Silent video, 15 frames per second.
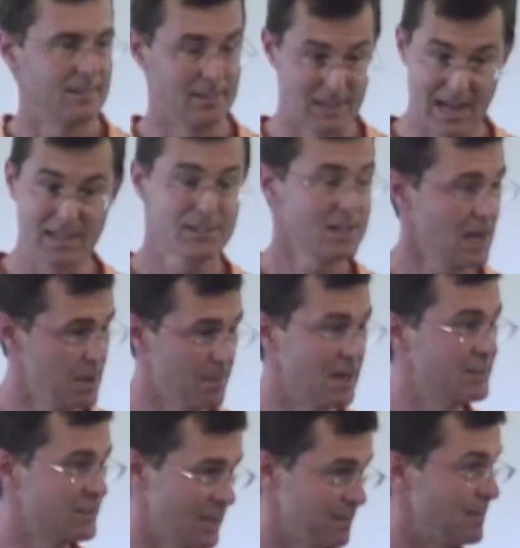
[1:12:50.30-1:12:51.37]
The last time I
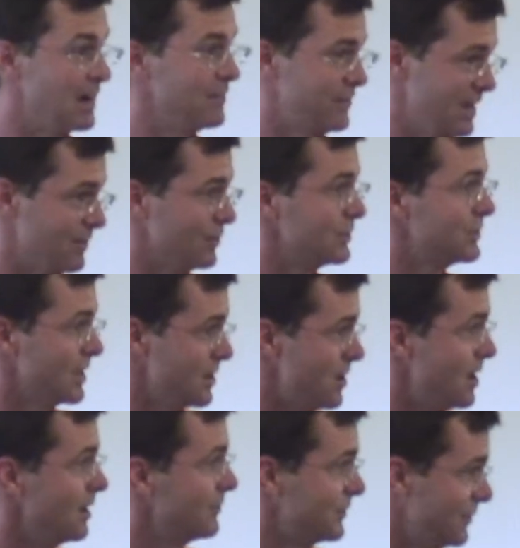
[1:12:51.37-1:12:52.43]
sent my favorite son
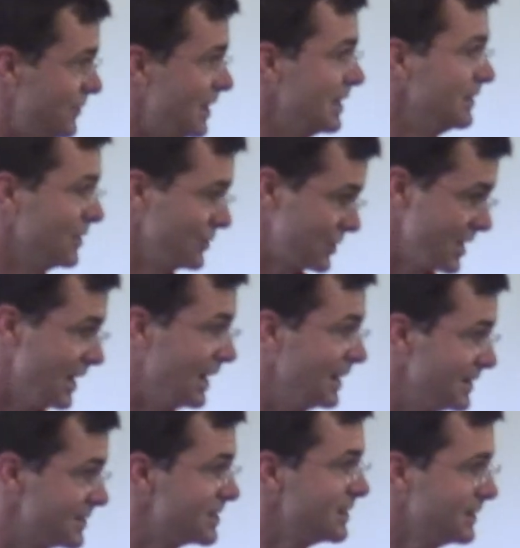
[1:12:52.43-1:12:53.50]
off to find those
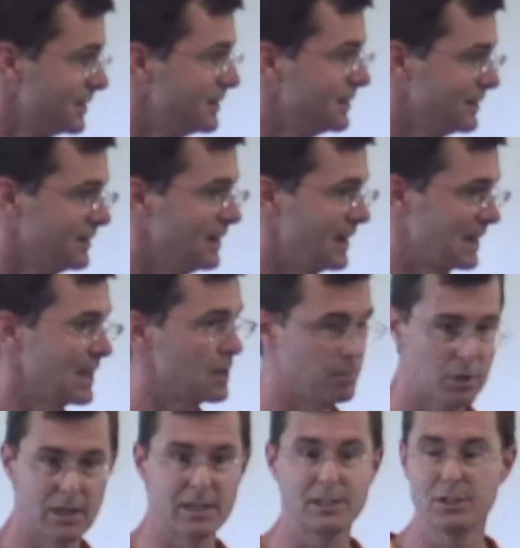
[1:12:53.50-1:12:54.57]
guys, I got a
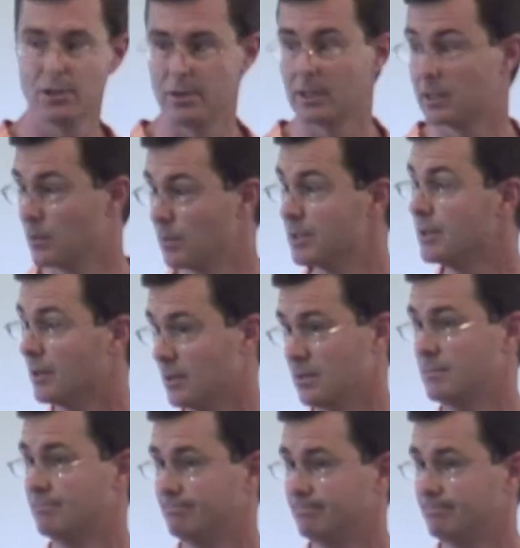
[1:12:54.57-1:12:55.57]
bloody tunic in return.